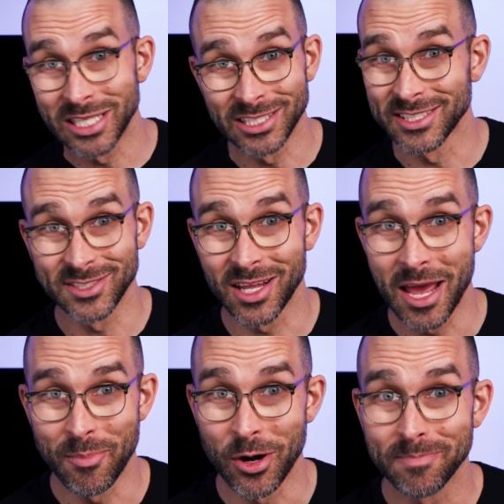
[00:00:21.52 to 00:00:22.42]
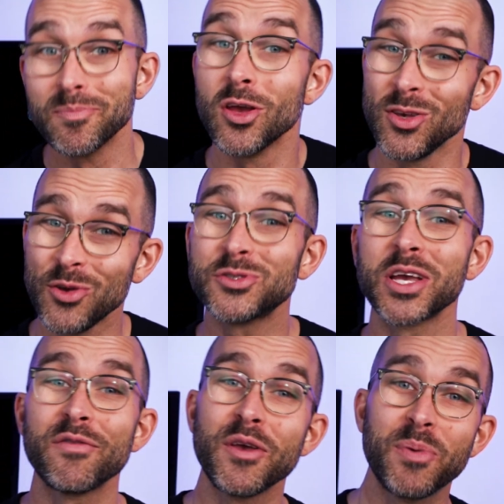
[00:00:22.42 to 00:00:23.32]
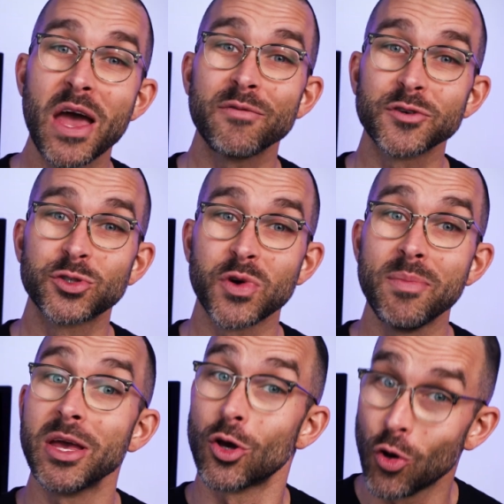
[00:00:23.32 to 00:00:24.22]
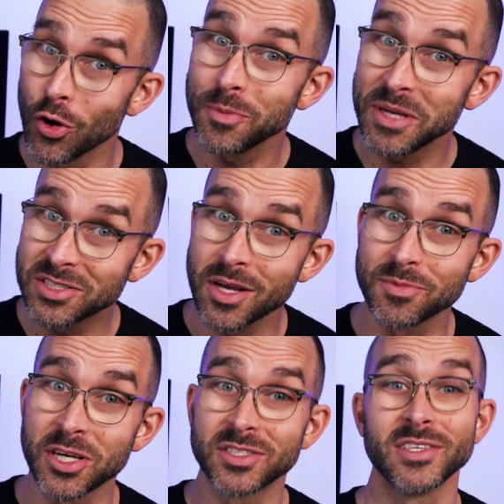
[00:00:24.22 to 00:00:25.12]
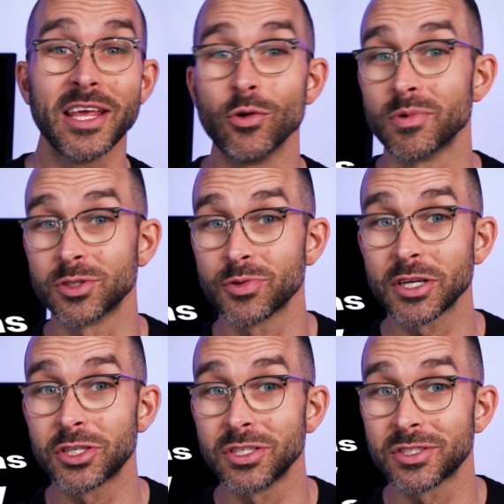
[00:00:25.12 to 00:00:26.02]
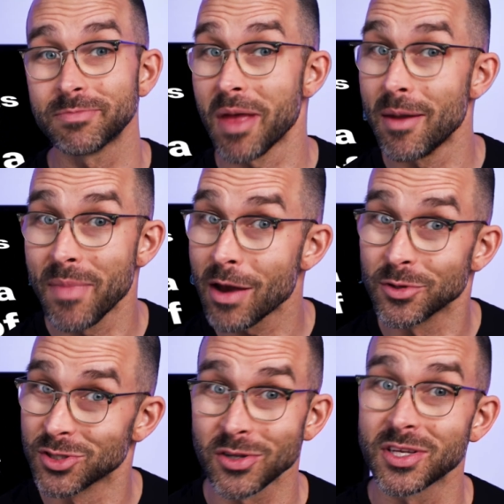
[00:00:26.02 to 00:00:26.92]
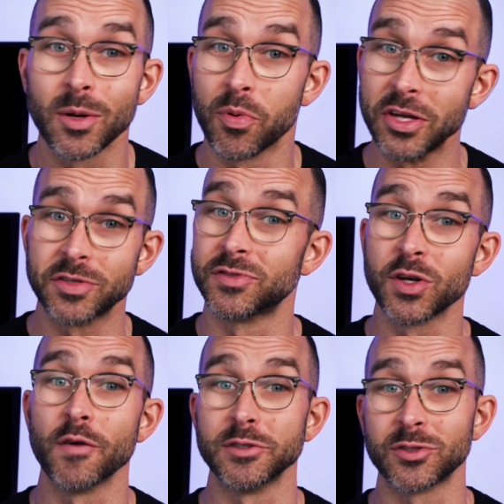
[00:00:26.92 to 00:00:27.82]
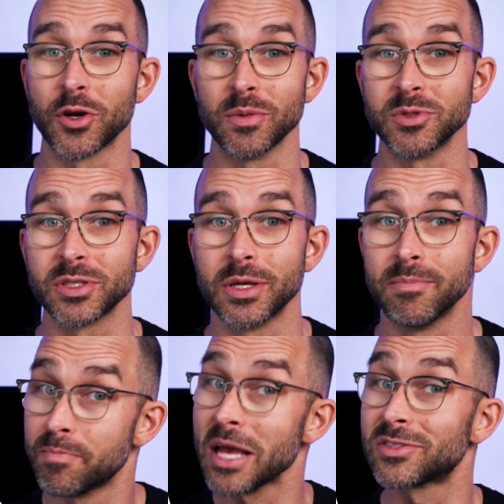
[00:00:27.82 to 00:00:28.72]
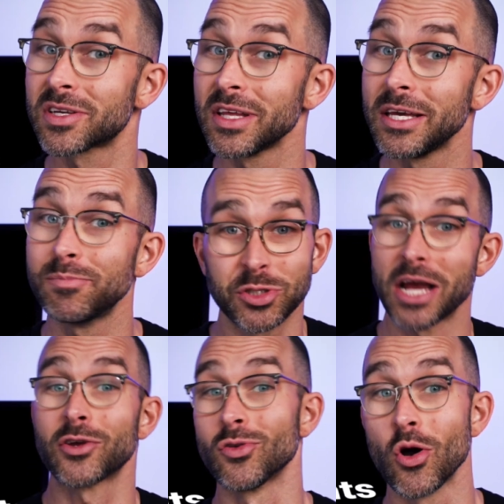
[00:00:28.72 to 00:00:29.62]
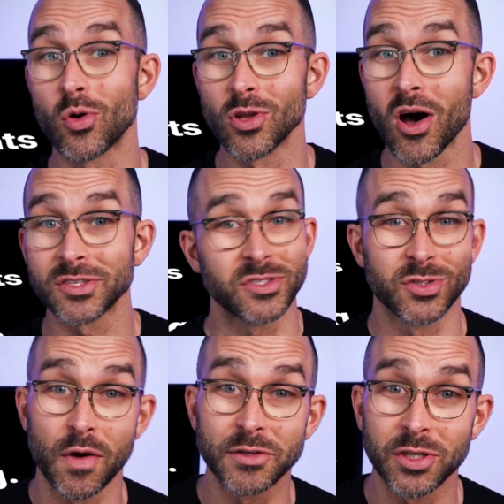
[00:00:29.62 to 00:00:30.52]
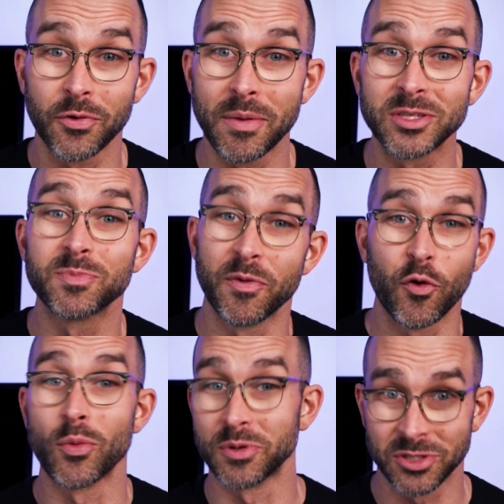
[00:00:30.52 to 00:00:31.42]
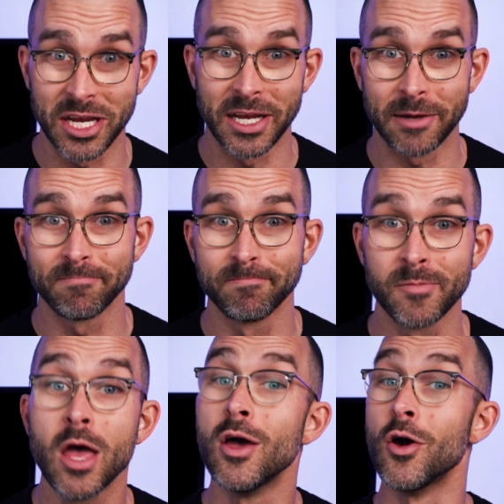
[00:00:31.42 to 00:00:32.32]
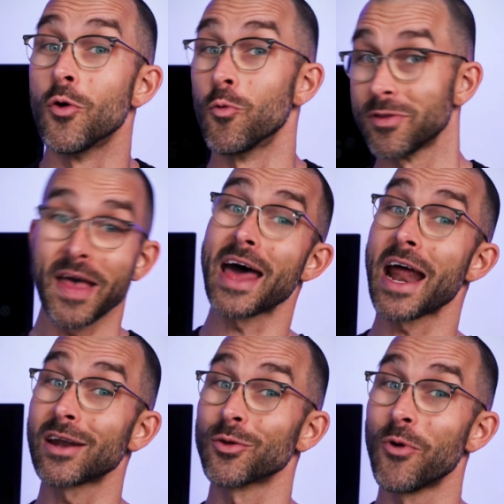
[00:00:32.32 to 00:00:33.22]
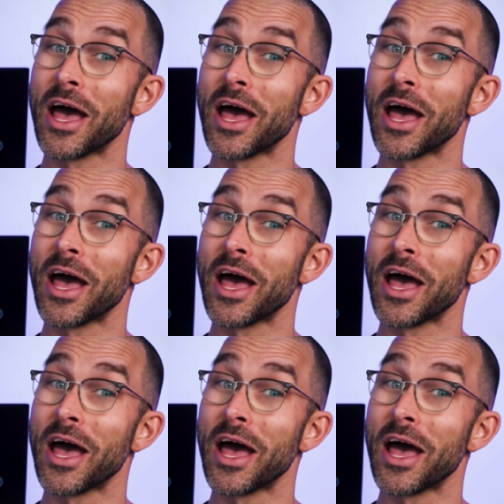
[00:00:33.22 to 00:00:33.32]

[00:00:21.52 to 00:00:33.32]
a little disclaimer. Using a V P N for streaming could be subject to legal restrictions and may result in a breach of service terms. Basically, check your local laws and service agreements before proceeding. With that out of the